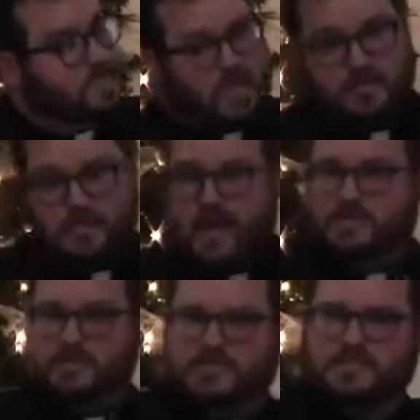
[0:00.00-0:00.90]
John the
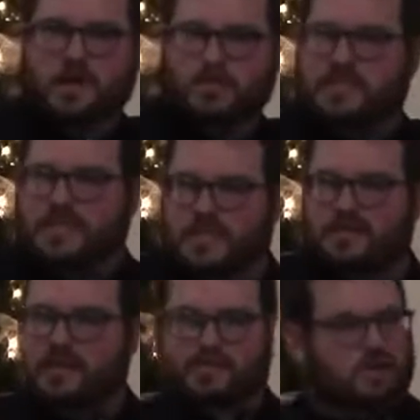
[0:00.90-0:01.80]
Baptist is helping kick
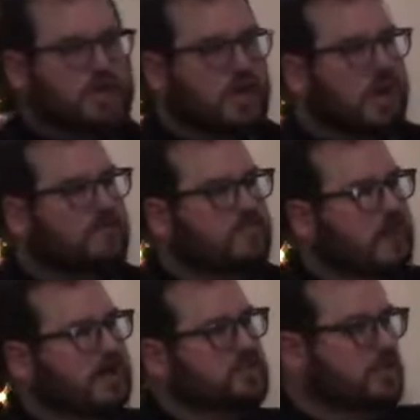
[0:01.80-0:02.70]
that journey off
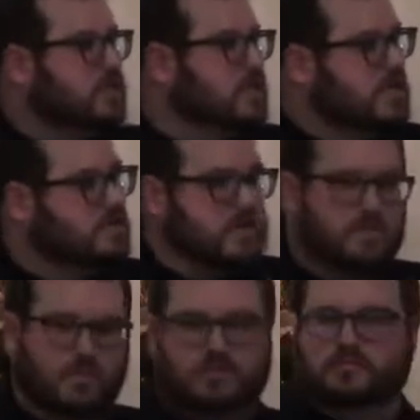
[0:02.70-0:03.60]
by turning
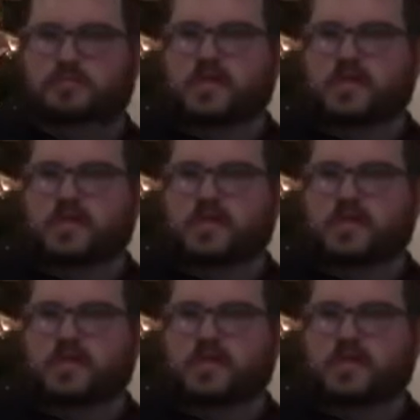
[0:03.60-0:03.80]
people,